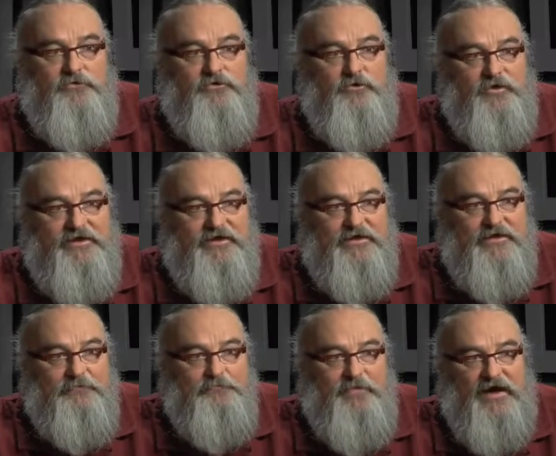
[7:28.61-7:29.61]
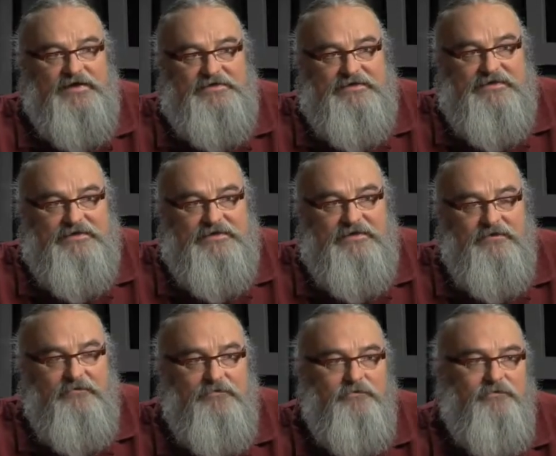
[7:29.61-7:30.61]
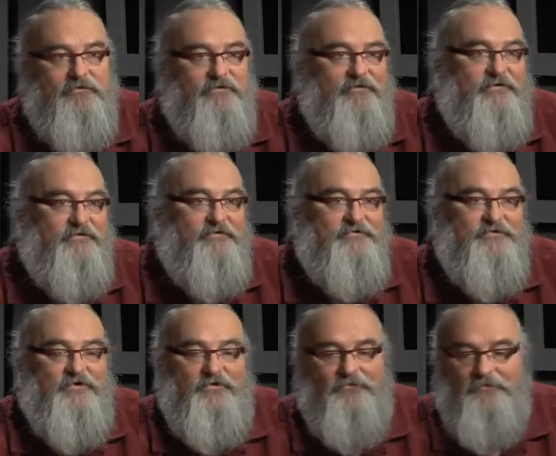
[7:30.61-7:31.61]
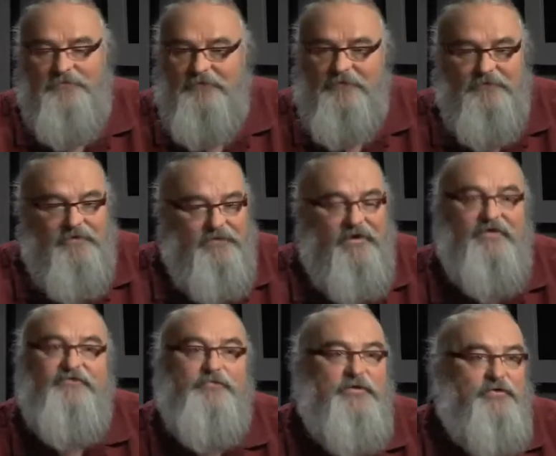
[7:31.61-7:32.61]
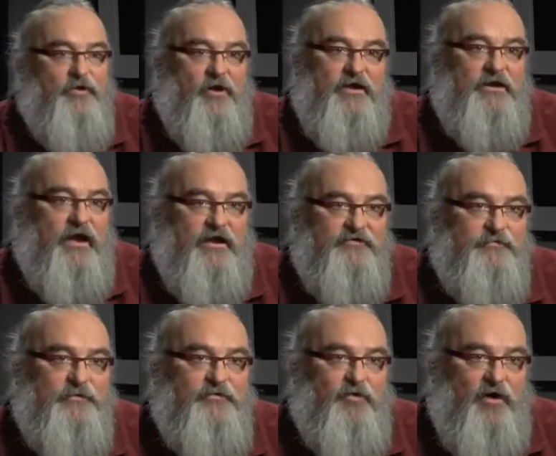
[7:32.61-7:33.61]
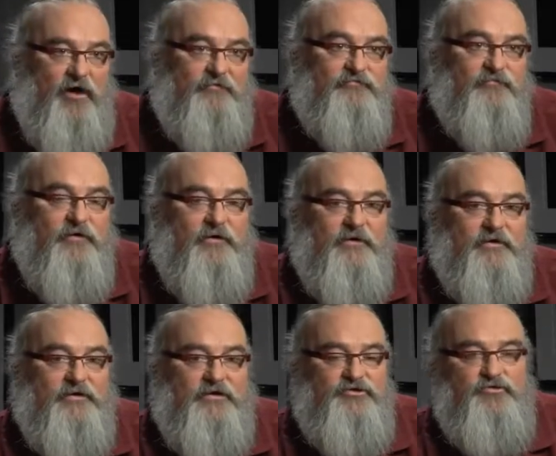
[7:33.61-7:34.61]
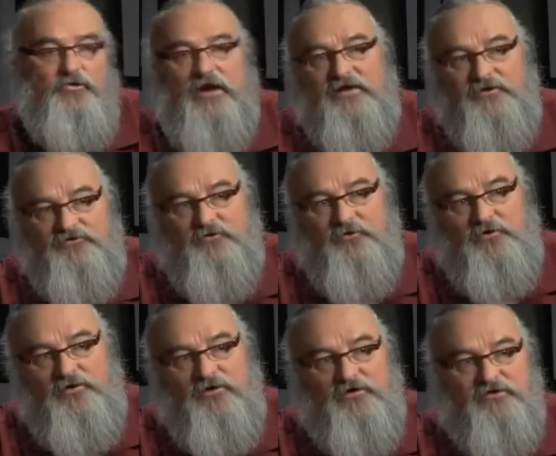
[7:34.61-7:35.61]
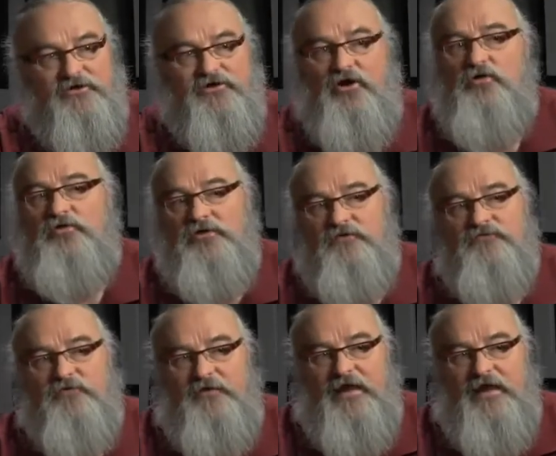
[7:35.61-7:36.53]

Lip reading: Uni-D, bi-D, high speed on, high speed off. Can you kind of do a little decoding for